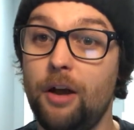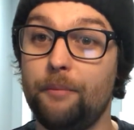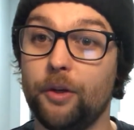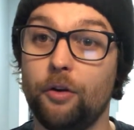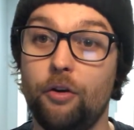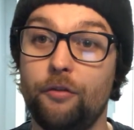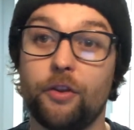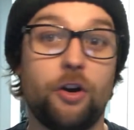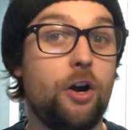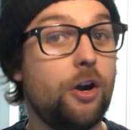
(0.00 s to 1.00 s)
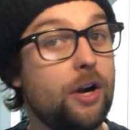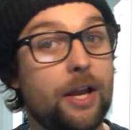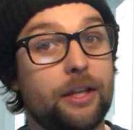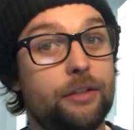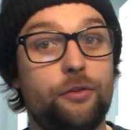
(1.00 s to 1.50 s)
I'm going to go over the car
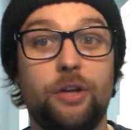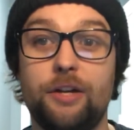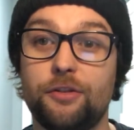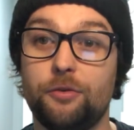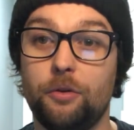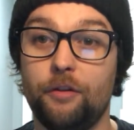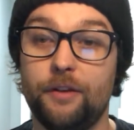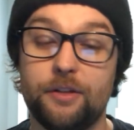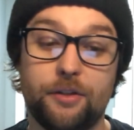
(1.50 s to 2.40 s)
and give you guys a tour of it.